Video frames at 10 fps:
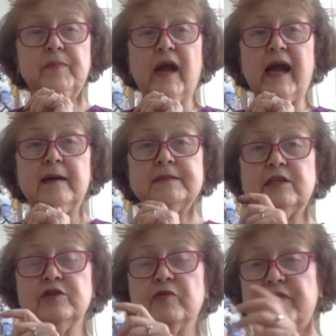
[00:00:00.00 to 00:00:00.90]
perhaps
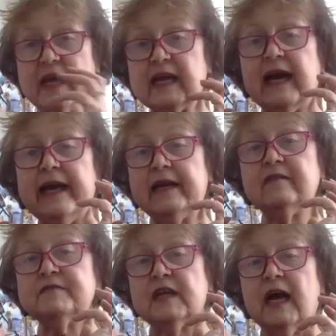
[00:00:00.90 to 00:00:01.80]
you think ahead
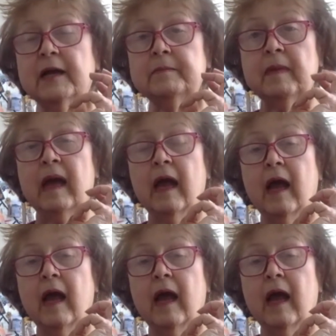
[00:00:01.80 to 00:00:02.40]
of time